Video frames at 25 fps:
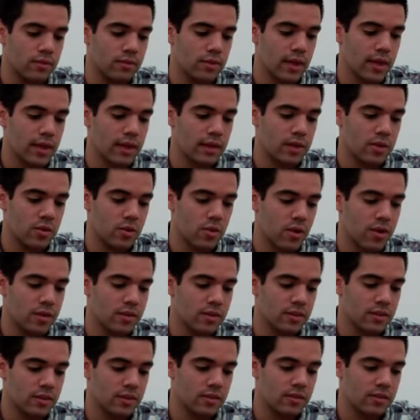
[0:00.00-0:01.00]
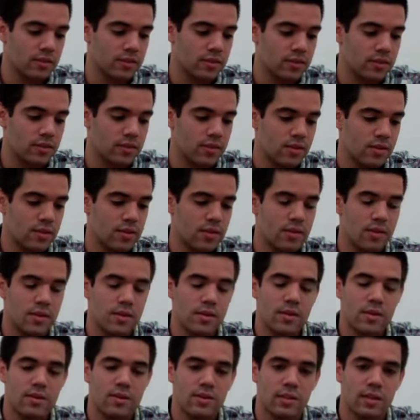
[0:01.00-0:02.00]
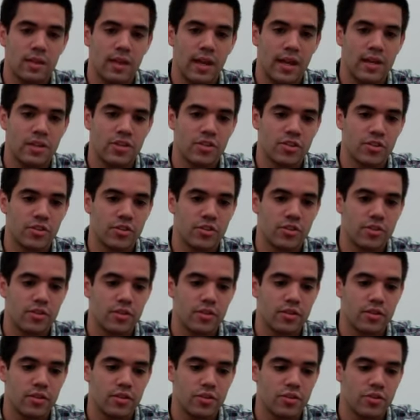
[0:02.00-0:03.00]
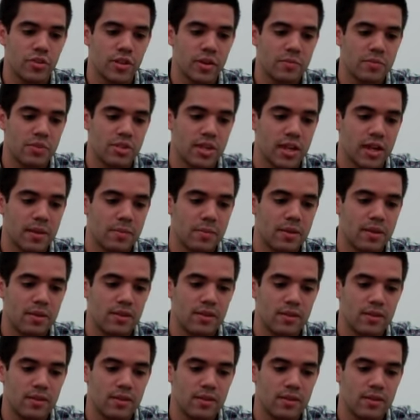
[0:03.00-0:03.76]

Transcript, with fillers: likely you are to to land your your dream job.